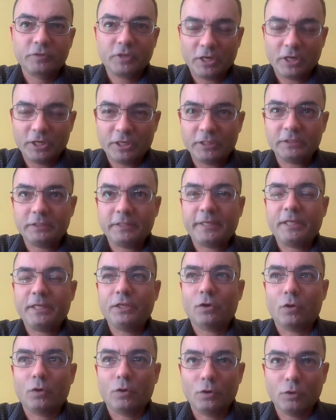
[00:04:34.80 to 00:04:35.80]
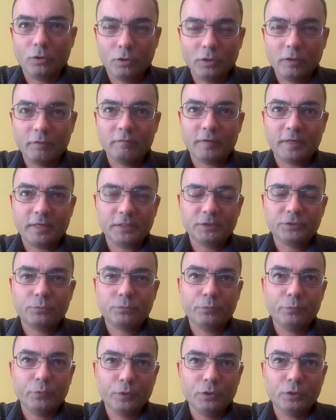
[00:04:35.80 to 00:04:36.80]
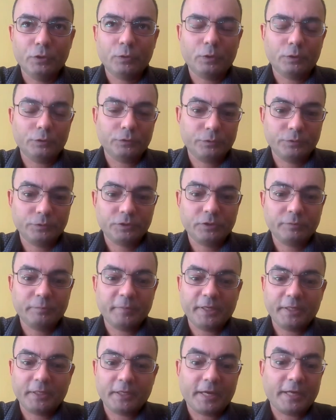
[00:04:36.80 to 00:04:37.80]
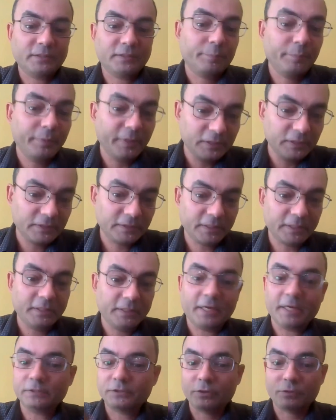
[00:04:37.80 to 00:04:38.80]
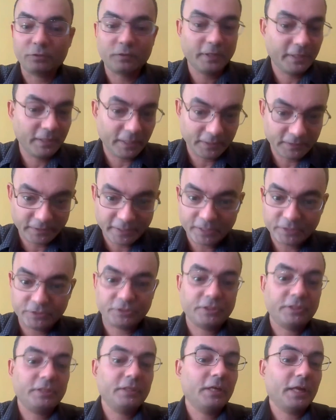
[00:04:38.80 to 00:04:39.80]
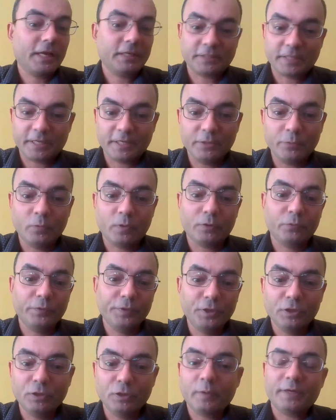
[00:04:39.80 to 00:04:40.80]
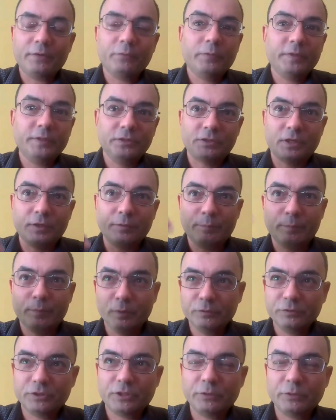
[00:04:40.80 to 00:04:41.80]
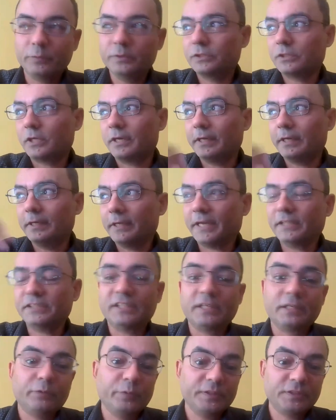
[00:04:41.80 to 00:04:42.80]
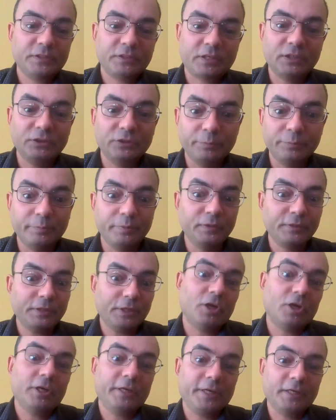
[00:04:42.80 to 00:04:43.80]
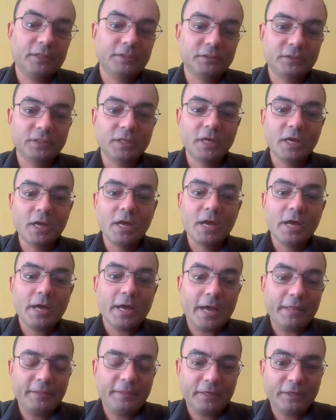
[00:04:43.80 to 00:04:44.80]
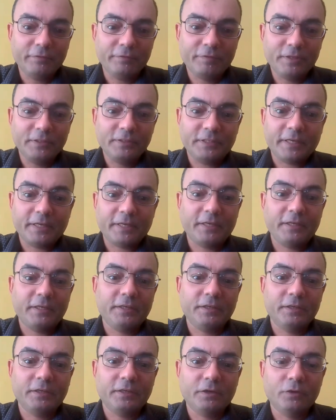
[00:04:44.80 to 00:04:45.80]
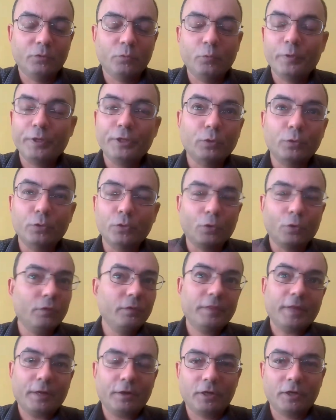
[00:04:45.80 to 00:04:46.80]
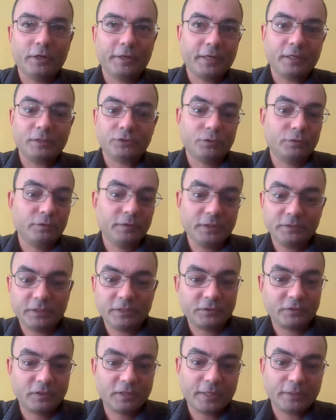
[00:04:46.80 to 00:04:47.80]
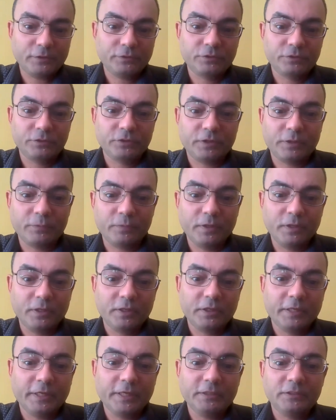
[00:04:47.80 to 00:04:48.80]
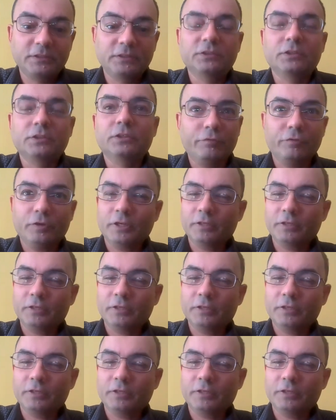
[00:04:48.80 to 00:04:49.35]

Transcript: currently all of us when we go on social media as a person as an organization as anyone we go and we start posting we start engaging and we start to build an audience at the end of the day we don't own that audience on a centralized social network it's